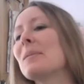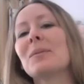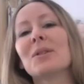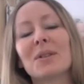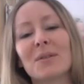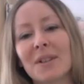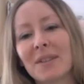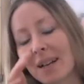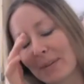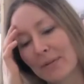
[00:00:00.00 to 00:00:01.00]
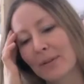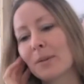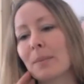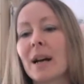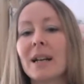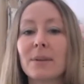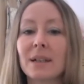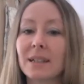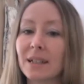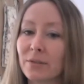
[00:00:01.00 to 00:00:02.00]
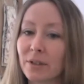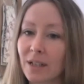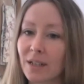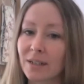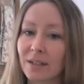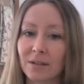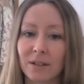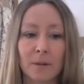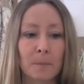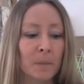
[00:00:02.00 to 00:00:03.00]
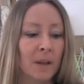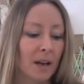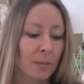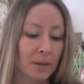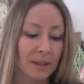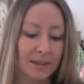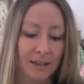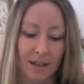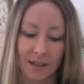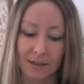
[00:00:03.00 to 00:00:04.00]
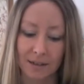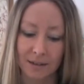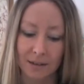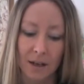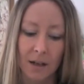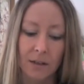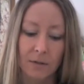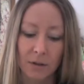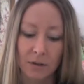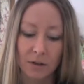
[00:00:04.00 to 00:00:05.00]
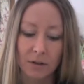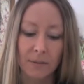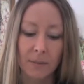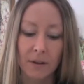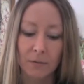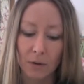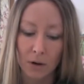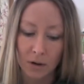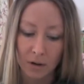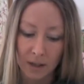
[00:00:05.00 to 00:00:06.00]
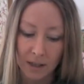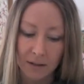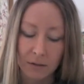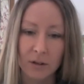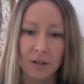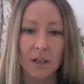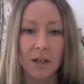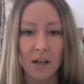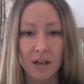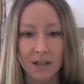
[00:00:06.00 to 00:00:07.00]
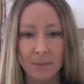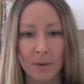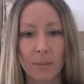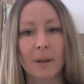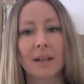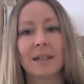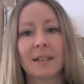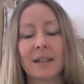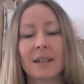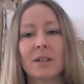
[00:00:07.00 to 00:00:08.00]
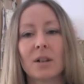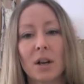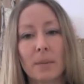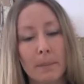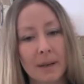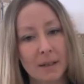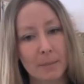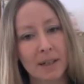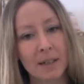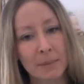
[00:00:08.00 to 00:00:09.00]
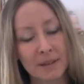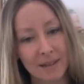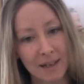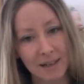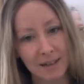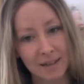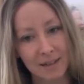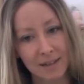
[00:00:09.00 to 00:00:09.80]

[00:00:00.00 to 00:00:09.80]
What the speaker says: should have done that before. But anyway, you live and learn, don't you? And what they say is, you've got to do something wrong in order to learn it properly. You learn better by your mistakes